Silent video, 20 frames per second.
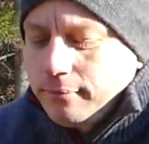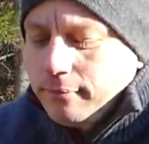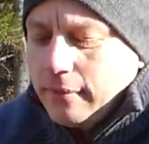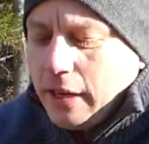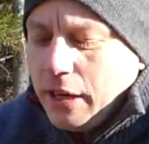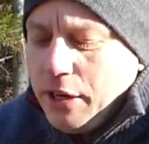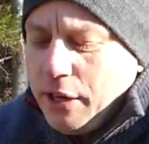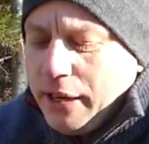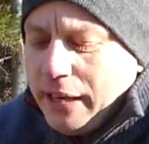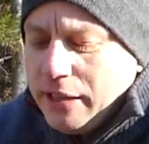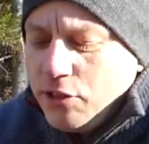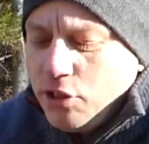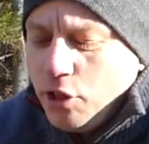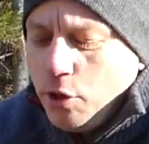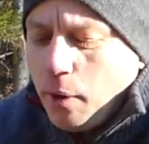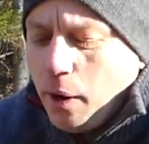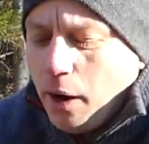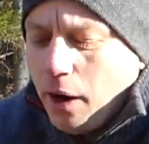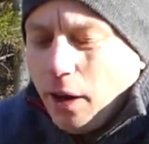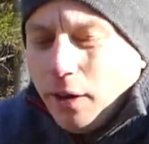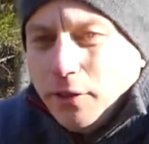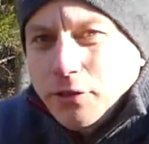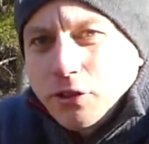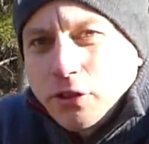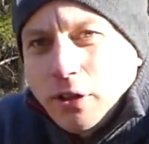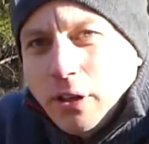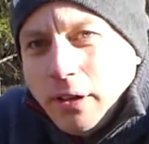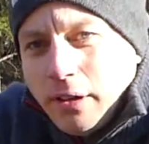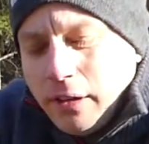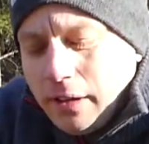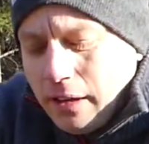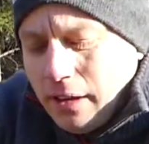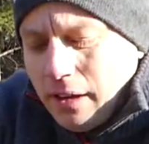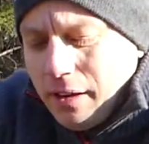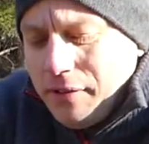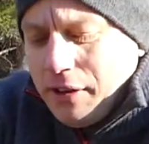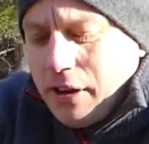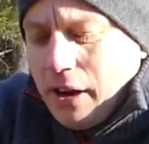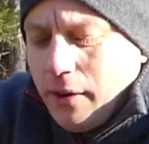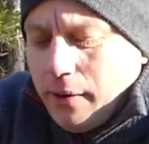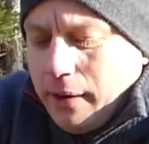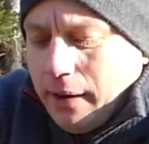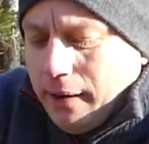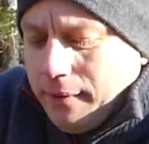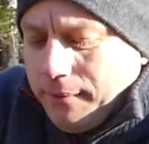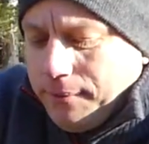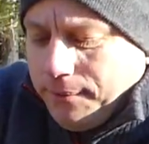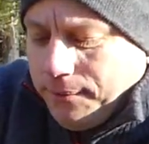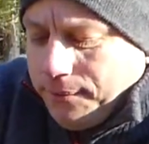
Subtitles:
And you get 2 halves of your coconut.